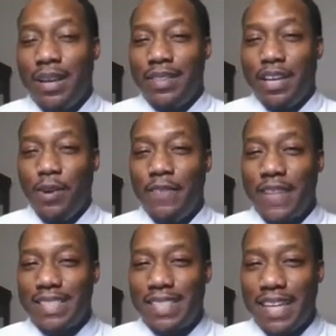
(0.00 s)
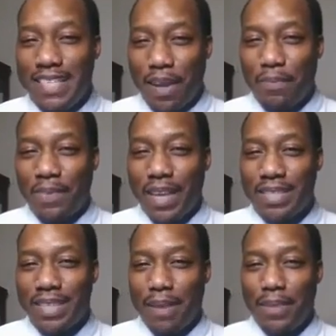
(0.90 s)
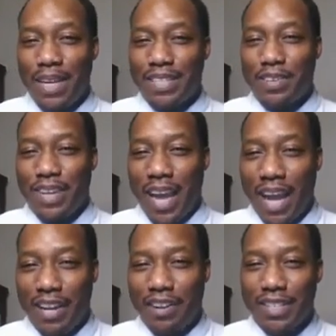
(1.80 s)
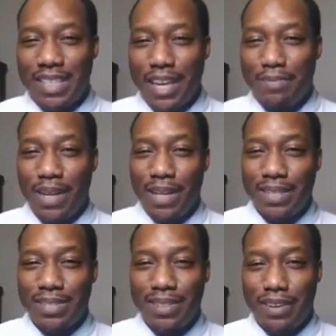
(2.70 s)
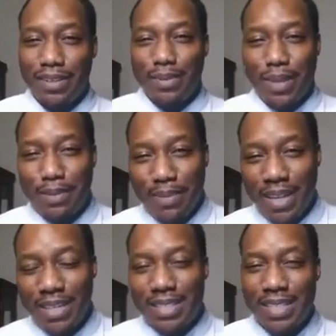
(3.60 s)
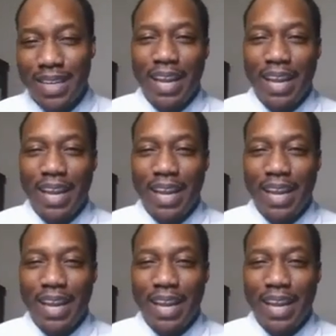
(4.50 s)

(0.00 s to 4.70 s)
they know if they say something, that meeting is going to add another 10 minutes, another 20 minutes,